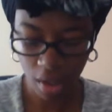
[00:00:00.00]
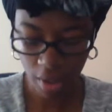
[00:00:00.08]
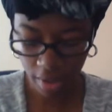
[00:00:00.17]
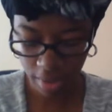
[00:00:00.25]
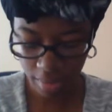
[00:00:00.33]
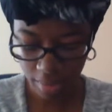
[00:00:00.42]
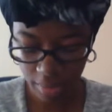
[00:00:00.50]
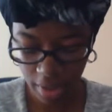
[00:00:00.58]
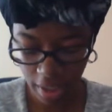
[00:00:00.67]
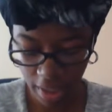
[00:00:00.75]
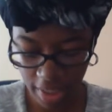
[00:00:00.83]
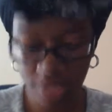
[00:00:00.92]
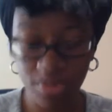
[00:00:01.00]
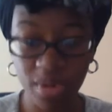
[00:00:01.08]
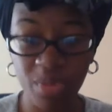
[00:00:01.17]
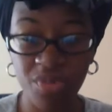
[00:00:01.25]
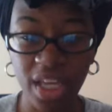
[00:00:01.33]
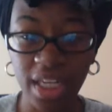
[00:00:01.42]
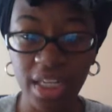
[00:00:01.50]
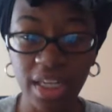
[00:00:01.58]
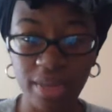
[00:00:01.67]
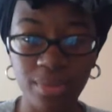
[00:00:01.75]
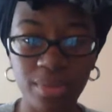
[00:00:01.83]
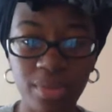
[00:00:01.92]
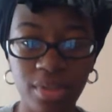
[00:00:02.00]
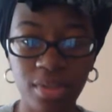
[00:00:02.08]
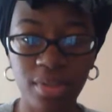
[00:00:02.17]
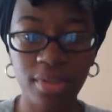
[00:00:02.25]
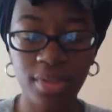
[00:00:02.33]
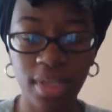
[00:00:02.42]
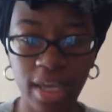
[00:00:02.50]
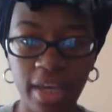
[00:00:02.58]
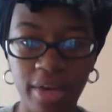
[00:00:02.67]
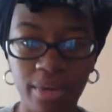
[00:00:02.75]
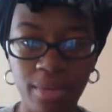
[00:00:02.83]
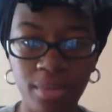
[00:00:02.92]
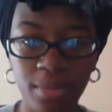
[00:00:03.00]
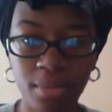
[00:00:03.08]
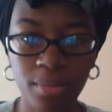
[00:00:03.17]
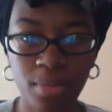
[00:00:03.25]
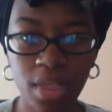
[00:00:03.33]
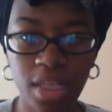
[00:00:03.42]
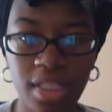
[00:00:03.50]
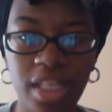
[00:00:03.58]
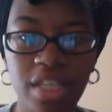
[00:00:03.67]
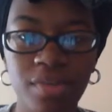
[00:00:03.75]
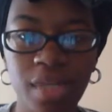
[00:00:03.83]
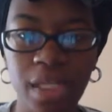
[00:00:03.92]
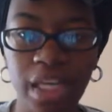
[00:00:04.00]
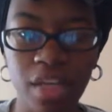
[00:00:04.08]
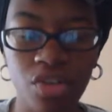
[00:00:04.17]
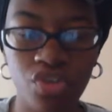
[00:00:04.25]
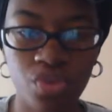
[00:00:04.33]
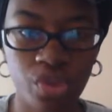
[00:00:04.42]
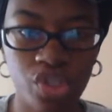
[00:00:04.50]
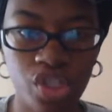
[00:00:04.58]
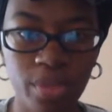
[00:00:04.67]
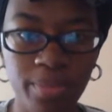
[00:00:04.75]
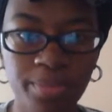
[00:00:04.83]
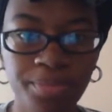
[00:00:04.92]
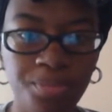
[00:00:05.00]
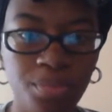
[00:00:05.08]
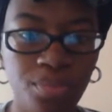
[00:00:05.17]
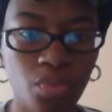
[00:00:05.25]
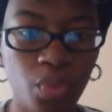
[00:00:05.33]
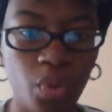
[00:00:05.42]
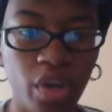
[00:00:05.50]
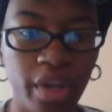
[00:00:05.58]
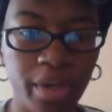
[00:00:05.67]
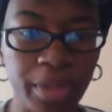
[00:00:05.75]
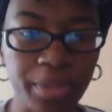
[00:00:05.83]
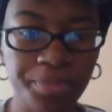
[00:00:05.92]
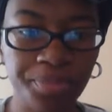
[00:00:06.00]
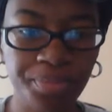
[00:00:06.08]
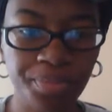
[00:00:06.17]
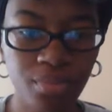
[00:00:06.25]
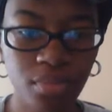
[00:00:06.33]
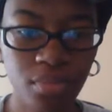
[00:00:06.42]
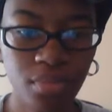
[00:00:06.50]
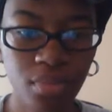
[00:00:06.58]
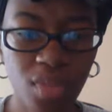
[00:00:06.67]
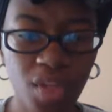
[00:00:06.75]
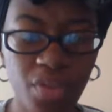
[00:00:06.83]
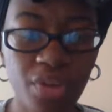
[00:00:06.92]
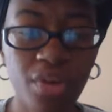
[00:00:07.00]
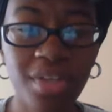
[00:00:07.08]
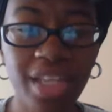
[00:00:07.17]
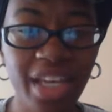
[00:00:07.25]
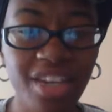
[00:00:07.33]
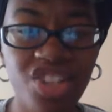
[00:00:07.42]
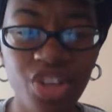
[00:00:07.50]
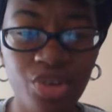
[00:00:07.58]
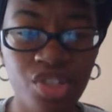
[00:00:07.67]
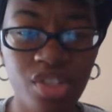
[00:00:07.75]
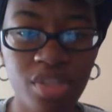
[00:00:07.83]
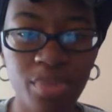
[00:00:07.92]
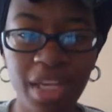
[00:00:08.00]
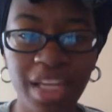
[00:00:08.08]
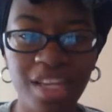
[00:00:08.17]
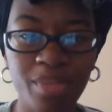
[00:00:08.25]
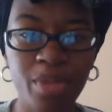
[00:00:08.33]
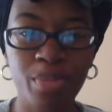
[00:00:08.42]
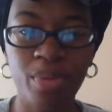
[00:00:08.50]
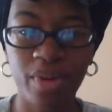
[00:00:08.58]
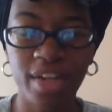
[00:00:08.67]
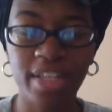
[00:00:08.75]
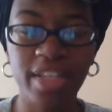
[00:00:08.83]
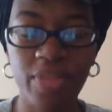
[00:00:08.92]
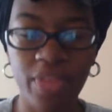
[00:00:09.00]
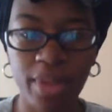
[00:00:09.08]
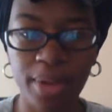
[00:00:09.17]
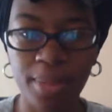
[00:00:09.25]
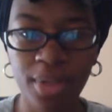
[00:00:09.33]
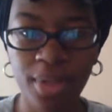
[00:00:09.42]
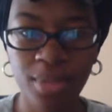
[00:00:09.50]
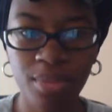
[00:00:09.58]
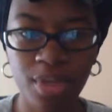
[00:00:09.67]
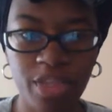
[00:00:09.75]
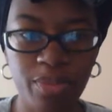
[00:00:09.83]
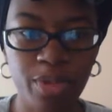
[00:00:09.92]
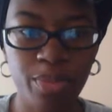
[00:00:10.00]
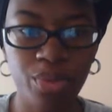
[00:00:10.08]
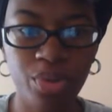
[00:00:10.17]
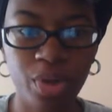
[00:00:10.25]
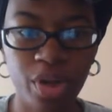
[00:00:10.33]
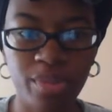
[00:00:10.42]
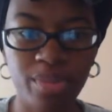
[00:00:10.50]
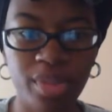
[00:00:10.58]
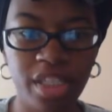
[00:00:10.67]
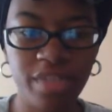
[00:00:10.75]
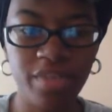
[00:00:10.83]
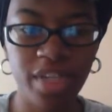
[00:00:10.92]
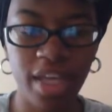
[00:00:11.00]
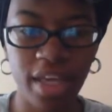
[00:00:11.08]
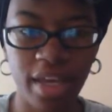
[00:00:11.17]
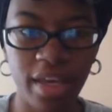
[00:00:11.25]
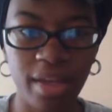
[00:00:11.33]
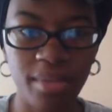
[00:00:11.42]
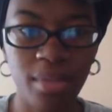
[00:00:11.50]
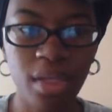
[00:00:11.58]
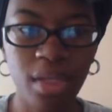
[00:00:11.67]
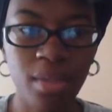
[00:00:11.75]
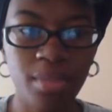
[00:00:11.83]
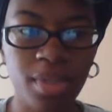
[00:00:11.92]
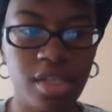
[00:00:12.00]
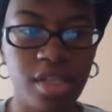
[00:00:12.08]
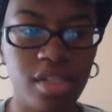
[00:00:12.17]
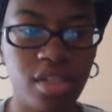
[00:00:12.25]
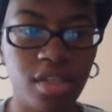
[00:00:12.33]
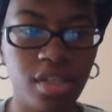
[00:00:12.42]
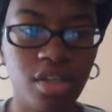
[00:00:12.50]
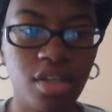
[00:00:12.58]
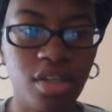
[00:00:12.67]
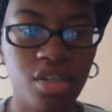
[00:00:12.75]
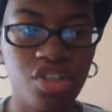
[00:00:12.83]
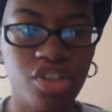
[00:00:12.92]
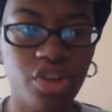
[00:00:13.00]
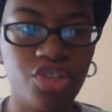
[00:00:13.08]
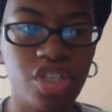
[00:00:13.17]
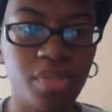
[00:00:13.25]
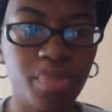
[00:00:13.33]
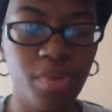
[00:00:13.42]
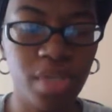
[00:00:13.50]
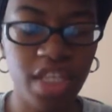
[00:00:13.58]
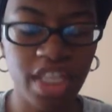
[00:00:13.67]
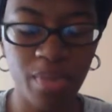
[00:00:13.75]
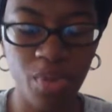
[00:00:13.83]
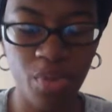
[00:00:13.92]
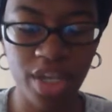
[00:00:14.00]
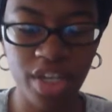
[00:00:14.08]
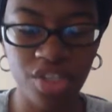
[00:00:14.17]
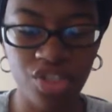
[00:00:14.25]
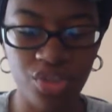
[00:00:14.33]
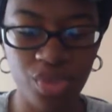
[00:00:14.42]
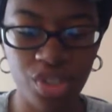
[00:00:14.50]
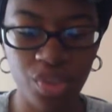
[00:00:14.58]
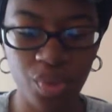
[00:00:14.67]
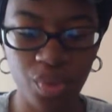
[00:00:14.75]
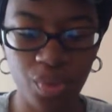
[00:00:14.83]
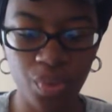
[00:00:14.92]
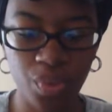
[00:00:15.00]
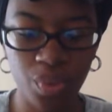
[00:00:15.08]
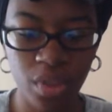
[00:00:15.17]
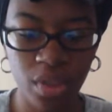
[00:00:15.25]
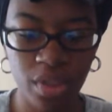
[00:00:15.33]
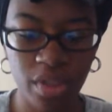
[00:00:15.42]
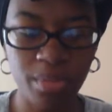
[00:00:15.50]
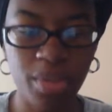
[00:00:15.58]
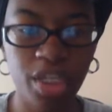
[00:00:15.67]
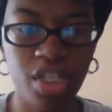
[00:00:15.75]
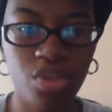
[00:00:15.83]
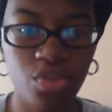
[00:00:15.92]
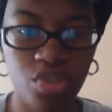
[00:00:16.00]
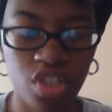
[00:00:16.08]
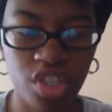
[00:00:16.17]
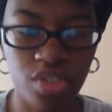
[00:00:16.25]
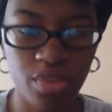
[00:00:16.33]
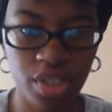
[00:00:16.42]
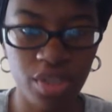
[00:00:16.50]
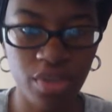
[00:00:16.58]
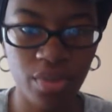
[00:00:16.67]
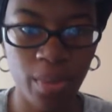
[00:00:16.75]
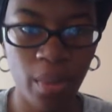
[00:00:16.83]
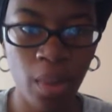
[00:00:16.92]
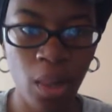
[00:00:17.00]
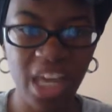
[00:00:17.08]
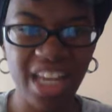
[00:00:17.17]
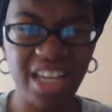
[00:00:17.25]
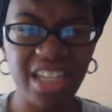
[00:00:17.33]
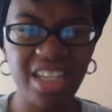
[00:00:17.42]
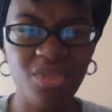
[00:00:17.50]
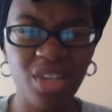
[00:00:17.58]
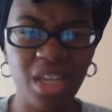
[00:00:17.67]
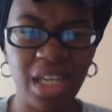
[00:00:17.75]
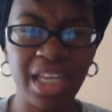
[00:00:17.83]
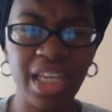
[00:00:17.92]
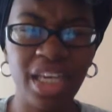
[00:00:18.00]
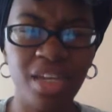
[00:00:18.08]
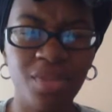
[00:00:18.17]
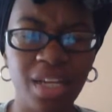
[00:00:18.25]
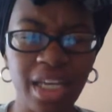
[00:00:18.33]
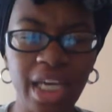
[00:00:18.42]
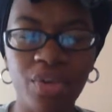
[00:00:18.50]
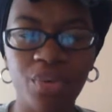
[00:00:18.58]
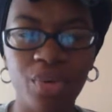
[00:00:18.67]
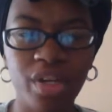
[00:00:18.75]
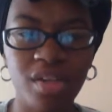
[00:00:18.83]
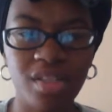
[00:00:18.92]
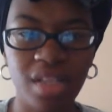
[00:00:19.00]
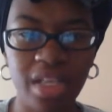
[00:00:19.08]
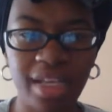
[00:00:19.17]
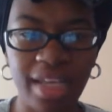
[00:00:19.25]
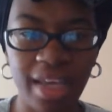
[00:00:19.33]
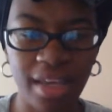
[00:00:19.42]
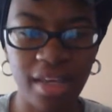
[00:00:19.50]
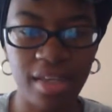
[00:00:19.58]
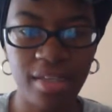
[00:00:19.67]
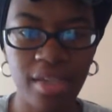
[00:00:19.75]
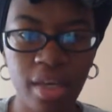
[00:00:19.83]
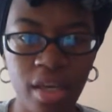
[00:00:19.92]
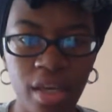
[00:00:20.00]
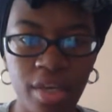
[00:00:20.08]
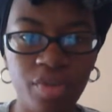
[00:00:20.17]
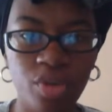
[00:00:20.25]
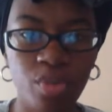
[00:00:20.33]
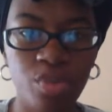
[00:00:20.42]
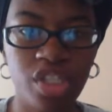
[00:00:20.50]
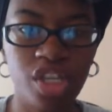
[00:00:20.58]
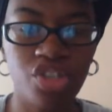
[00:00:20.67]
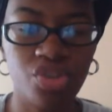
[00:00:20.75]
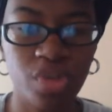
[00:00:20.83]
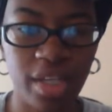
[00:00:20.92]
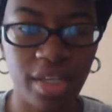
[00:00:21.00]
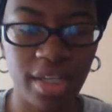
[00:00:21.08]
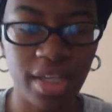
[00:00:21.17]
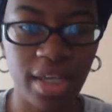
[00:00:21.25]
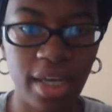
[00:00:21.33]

Um, and that's what I'm finding out now, because I live in Atlanta, Georgia, where there are a lot of churches, but a lot of people aren't in them because people aren't believing in God because the church is pulling them away due to them being so judgmental. And I live in the land of Atlanta where there's a lot of gays and homosexuality.